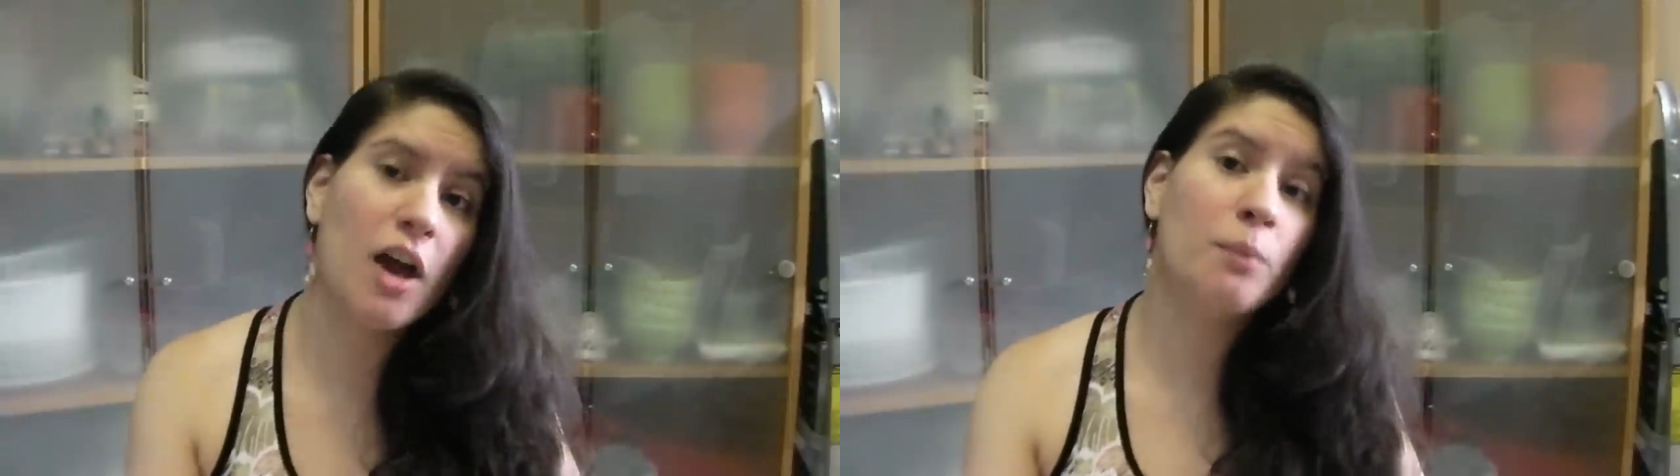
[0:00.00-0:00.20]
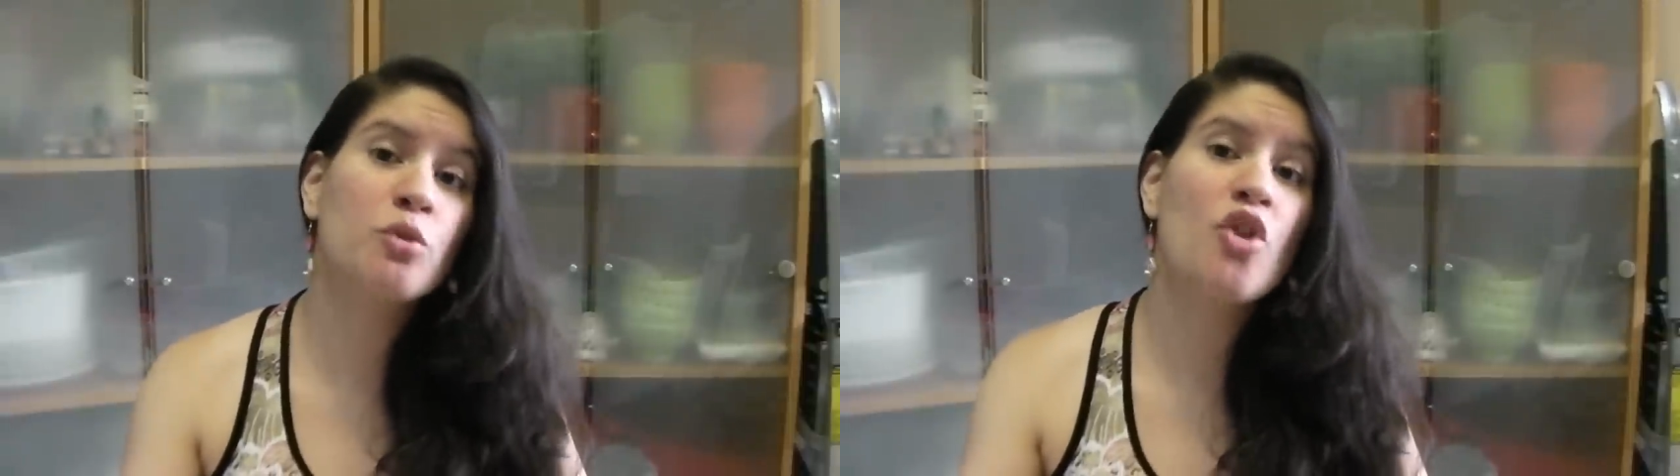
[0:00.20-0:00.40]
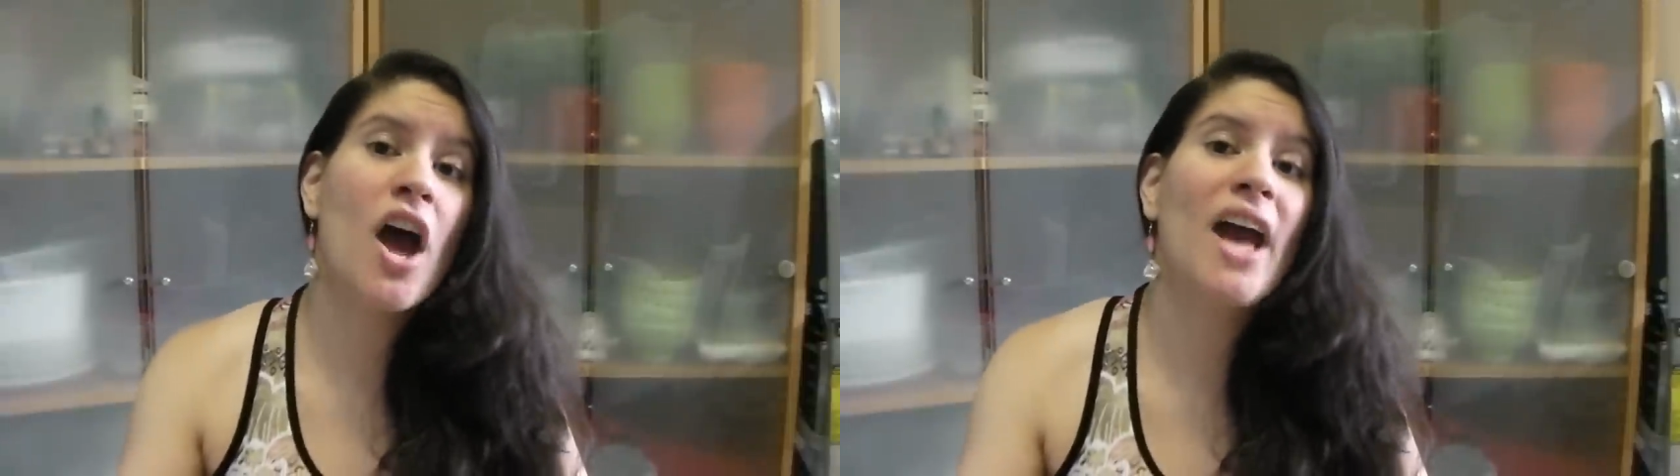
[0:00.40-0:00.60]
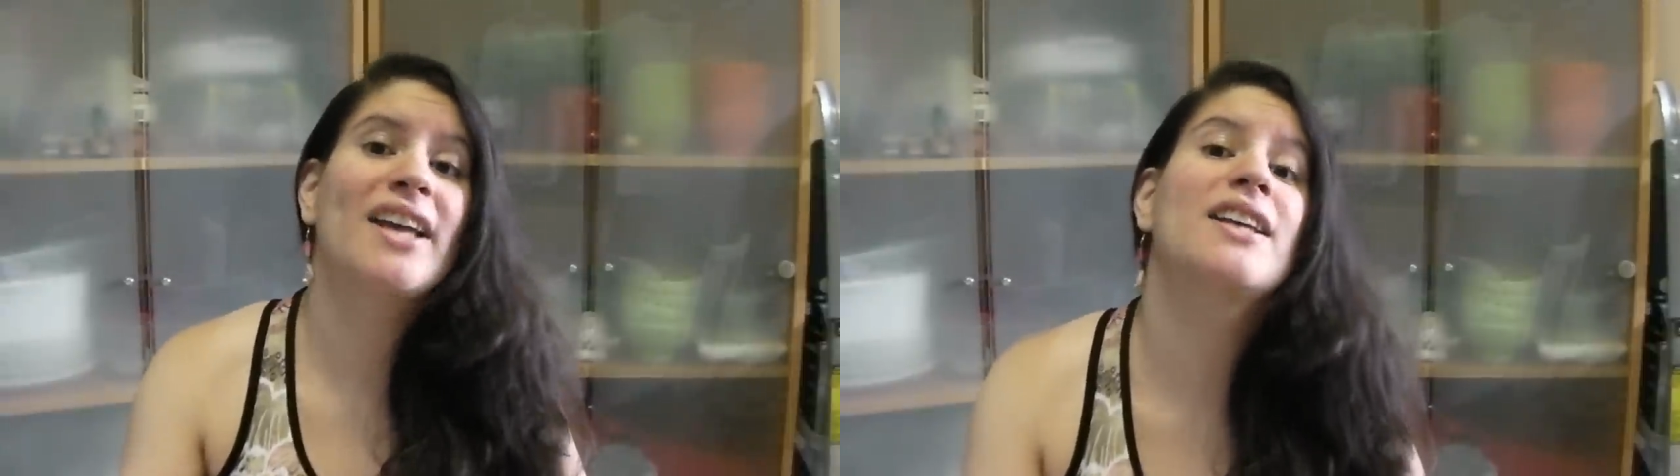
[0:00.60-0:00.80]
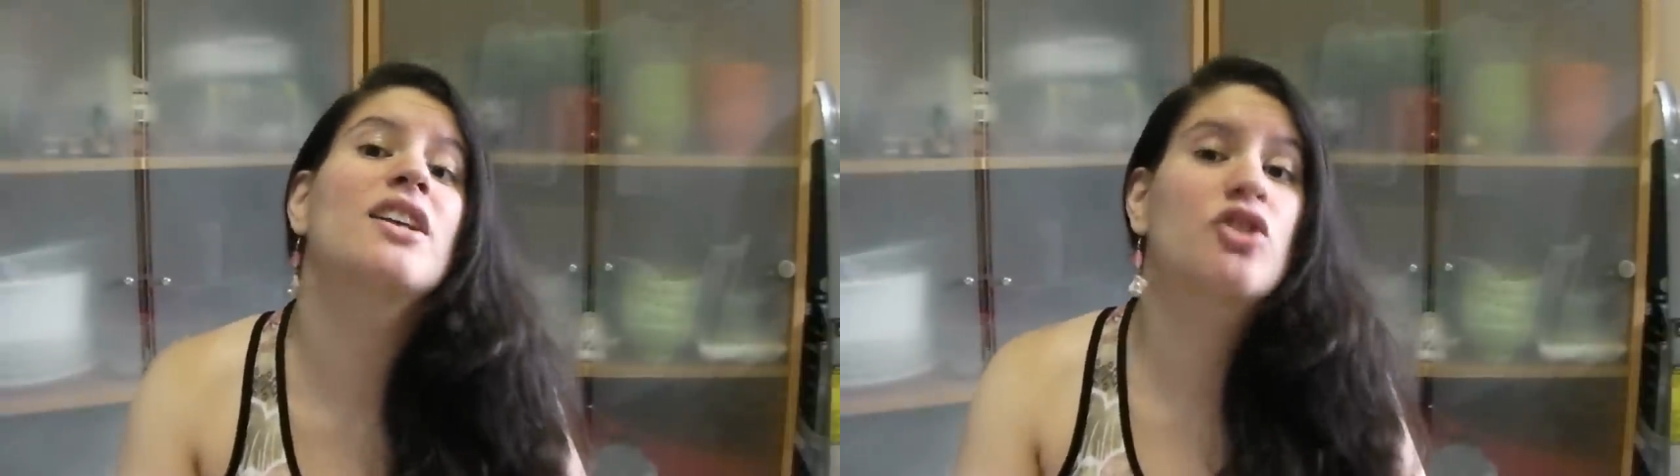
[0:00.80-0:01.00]
I'm
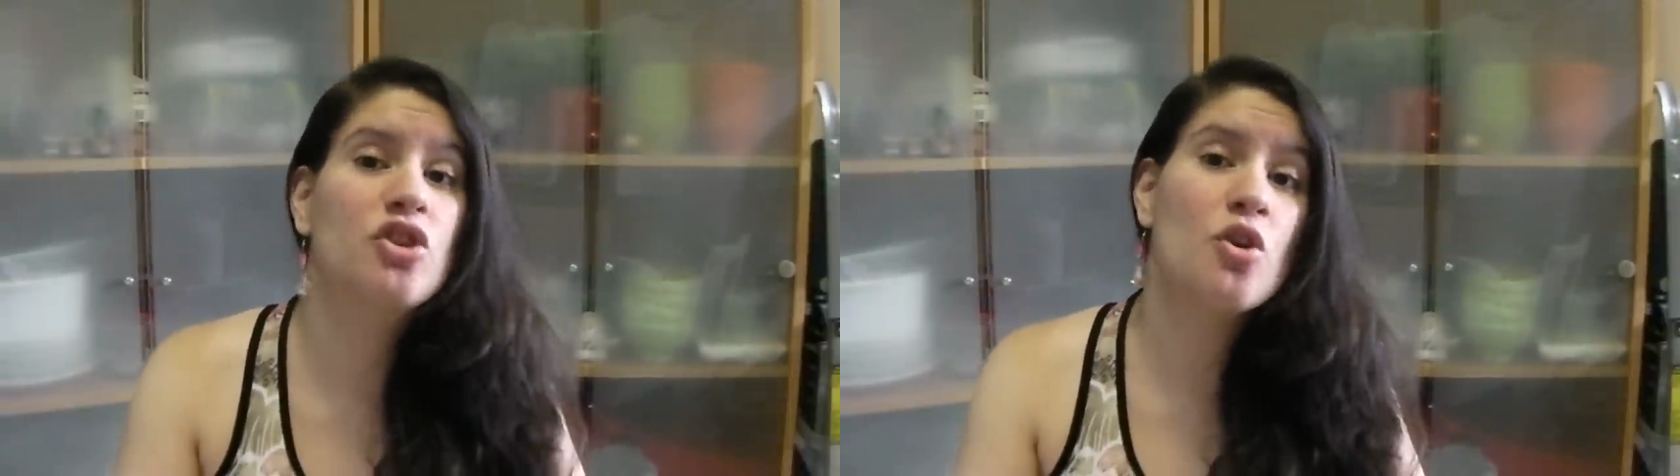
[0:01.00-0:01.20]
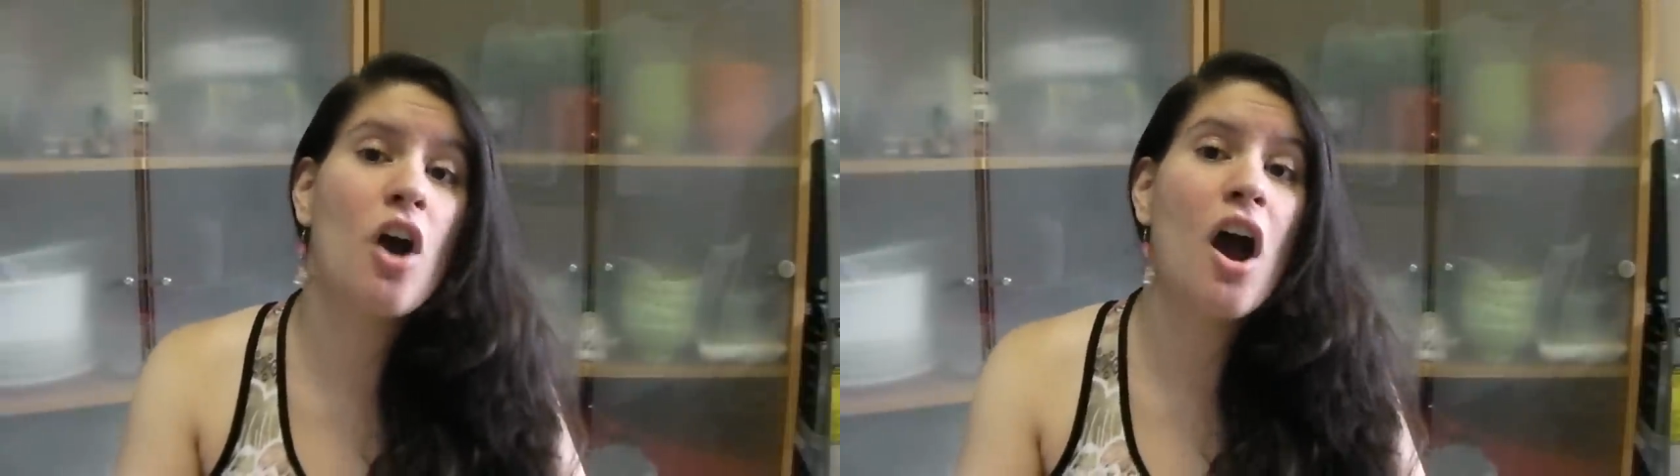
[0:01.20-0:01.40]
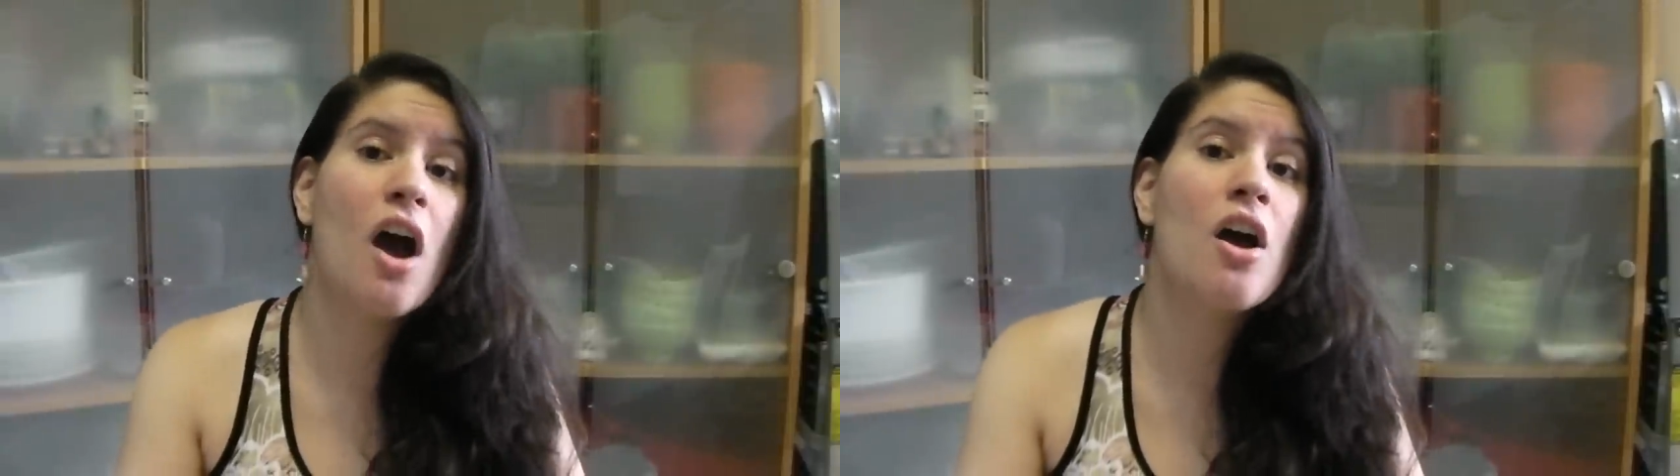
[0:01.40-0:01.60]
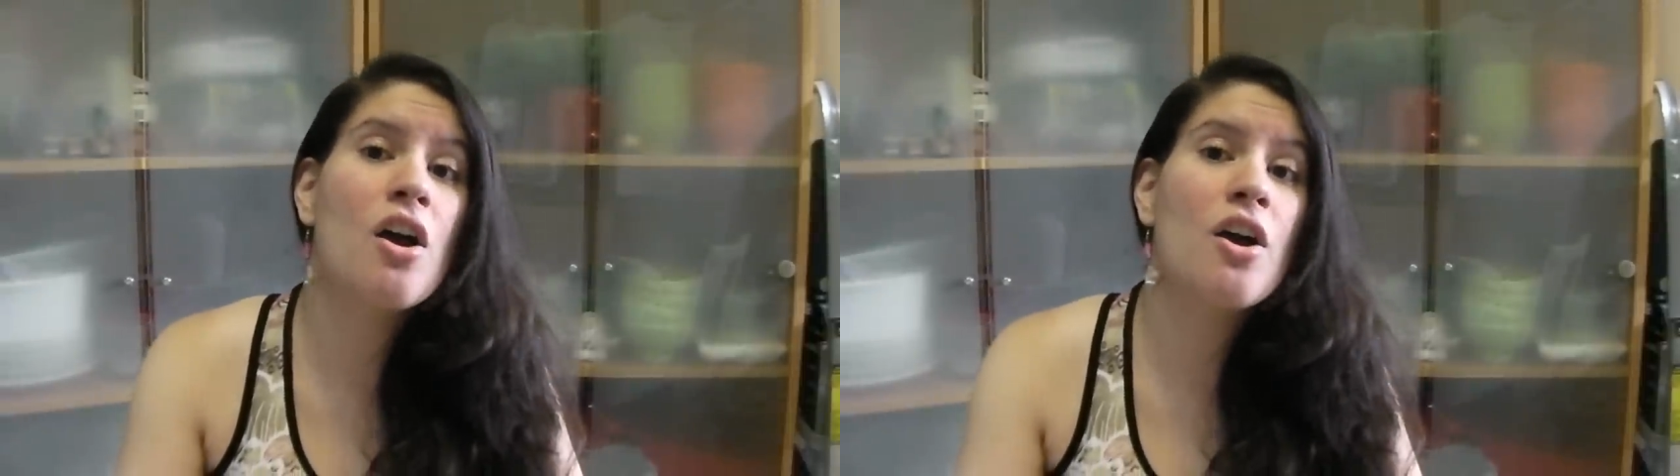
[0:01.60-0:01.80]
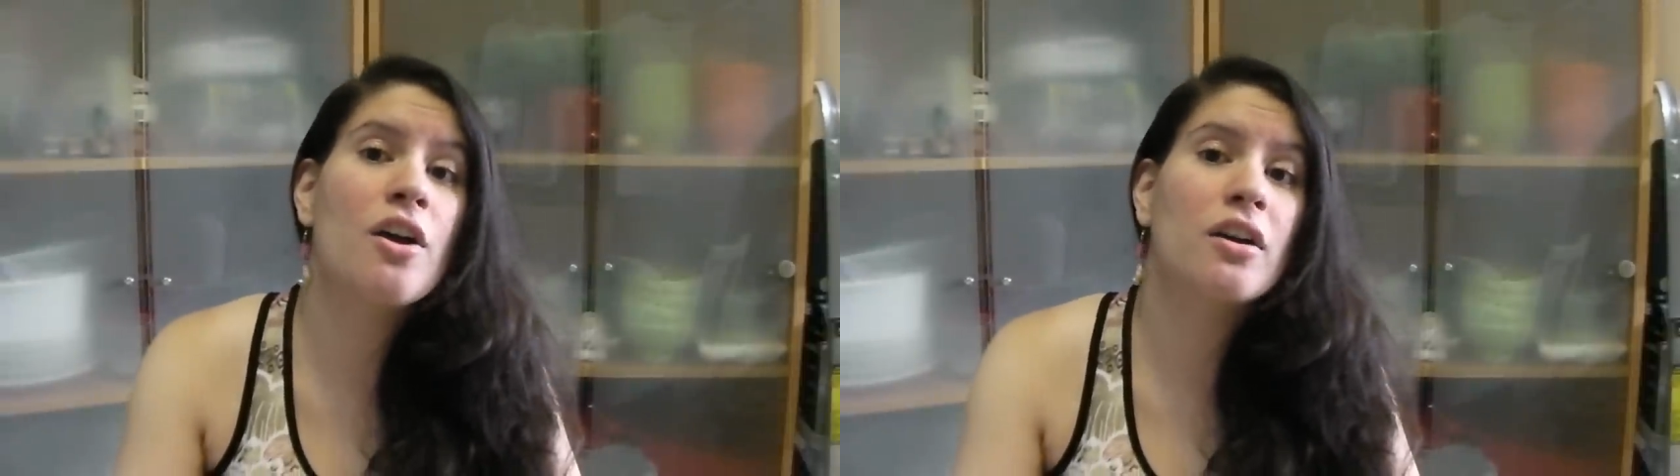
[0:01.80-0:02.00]
trying too
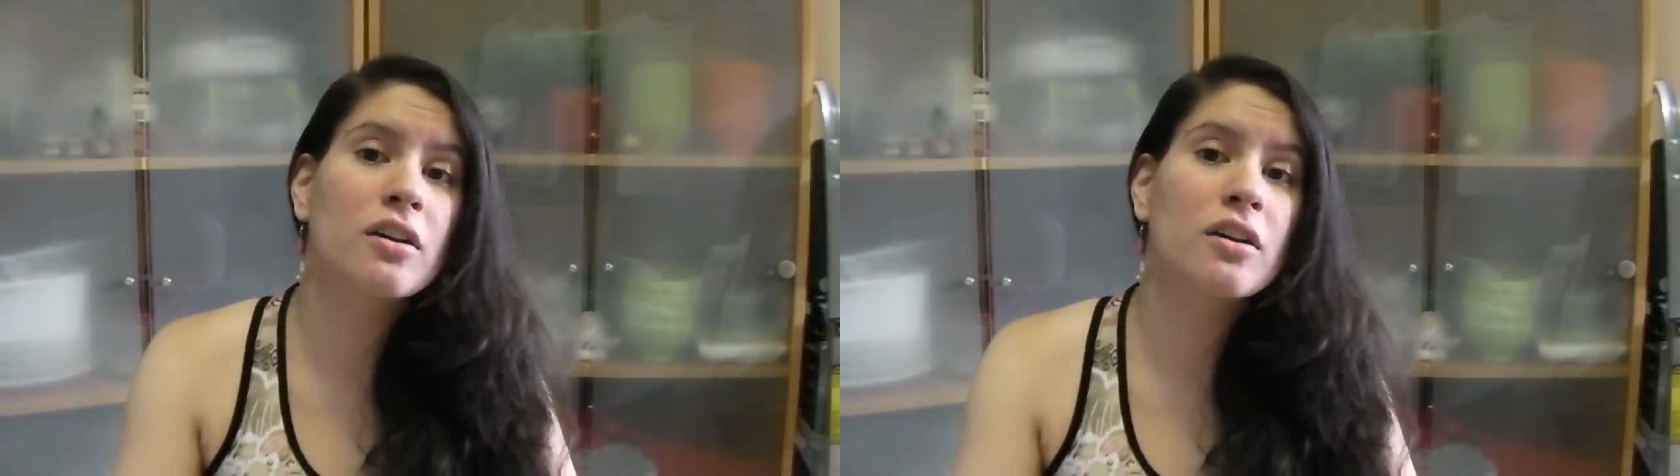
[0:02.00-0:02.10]
hard.